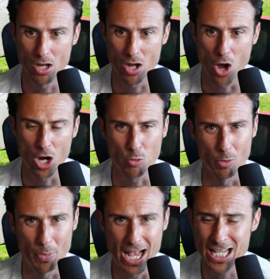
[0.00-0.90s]

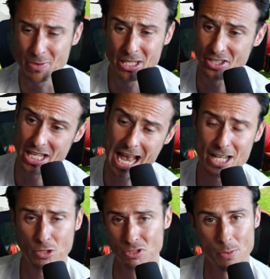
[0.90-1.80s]
awkward pass, maybe because he
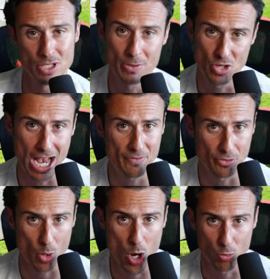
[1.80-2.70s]
has to. Sometimes you have to
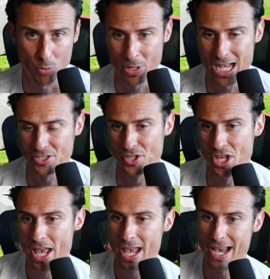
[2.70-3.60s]
throw awkward passes,
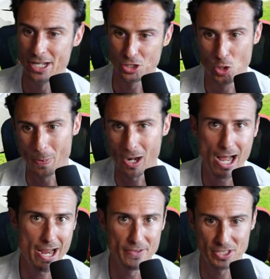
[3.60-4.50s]
and it's super
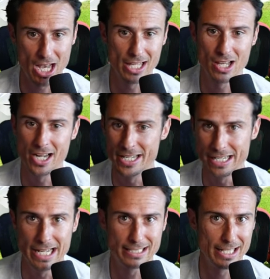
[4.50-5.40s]
high on the sideline. He
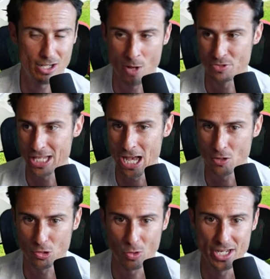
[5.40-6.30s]
gets it, comes
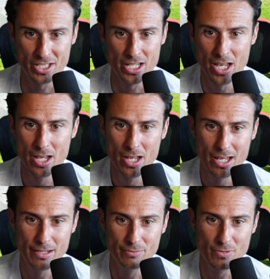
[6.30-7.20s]
down, crazy
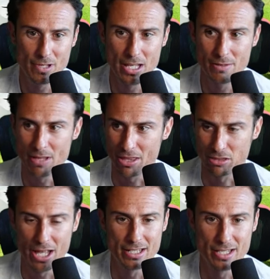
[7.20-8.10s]

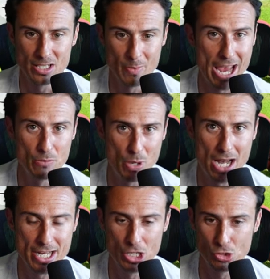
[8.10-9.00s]
athleticism and
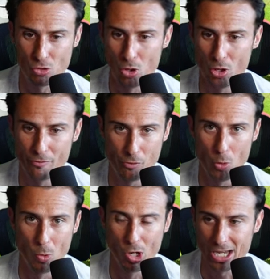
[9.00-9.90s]
body control and
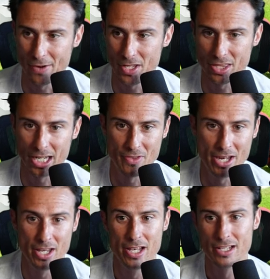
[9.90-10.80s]
footwork, everything. And
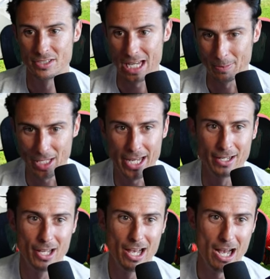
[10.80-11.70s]
then same
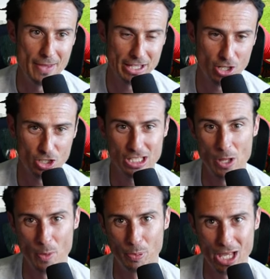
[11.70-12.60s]
thing on that
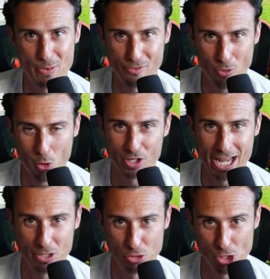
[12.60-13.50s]
touchdown, the play before
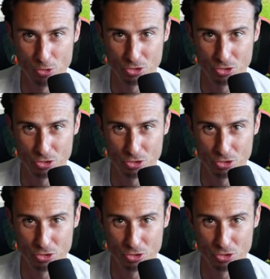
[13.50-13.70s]
Daniel Jones